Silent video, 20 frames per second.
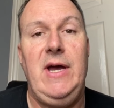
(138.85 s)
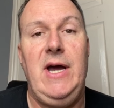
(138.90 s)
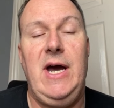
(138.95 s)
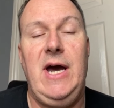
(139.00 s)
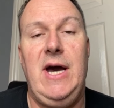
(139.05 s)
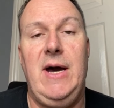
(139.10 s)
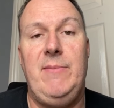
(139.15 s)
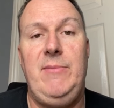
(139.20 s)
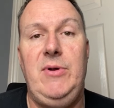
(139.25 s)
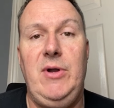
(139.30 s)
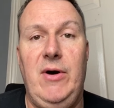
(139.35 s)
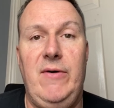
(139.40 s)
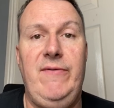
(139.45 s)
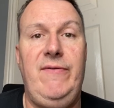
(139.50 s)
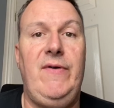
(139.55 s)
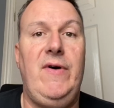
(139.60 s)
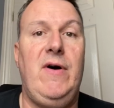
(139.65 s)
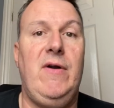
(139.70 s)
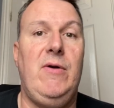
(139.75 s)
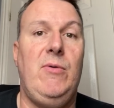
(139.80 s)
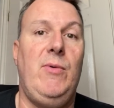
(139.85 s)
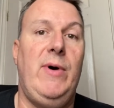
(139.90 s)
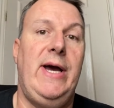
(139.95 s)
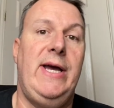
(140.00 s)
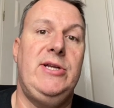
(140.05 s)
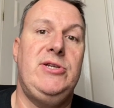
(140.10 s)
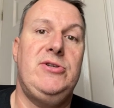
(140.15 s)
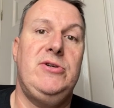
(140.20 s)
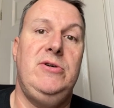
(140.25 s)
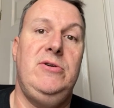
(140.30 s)
Not far away
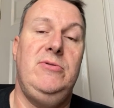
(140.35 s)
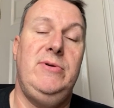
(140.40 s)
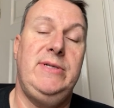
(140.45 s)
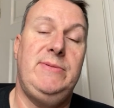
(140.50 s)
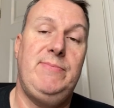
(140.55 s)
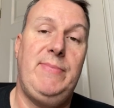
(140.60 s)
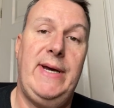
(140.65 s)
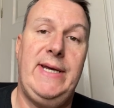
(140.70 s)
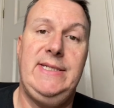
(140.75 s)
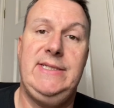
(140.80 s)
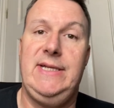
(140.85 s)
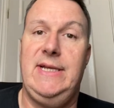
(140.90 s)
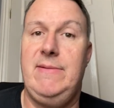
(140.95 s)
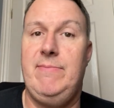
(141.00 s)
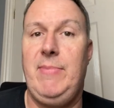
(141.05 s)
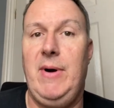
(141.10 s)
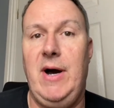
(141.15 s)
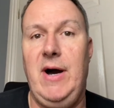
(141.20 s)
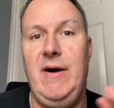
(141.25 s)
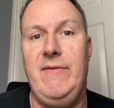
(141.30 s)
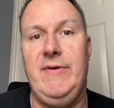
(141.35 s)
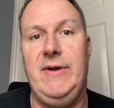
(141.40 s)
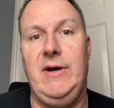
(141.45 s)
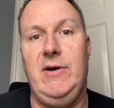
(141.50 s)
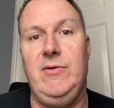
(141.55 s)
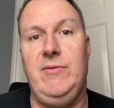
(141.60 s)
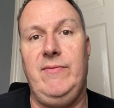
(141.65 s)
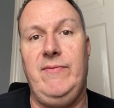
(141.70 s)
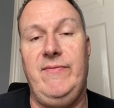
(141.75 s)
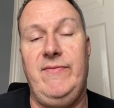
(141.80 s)
at all. It's basically part of an
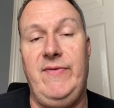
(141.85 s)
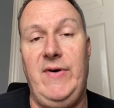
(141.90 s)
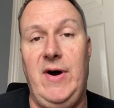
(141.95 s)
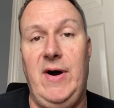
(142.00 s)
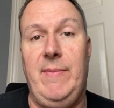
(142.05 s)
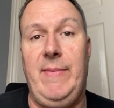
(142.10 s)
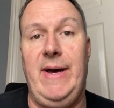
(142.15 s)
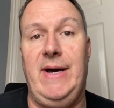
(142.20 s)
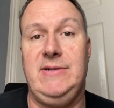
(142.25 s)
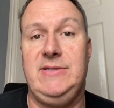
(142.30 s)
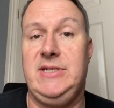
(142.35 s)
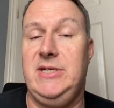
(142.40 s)
old farmhouse.